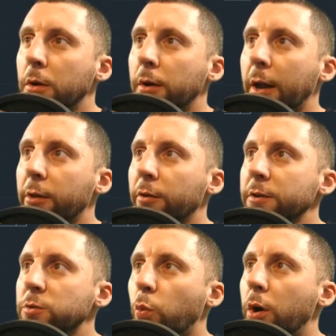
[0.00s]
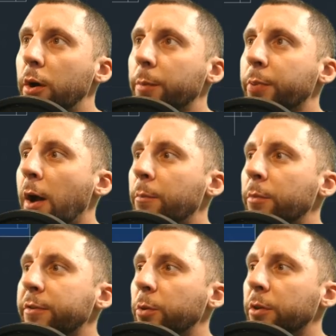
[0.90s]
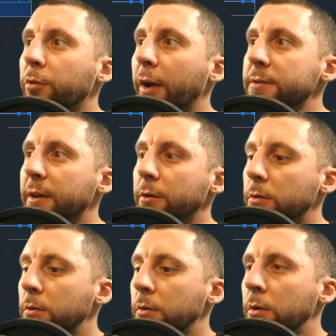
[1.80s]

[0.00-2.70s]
Now, there is one problem with doing the rectangle.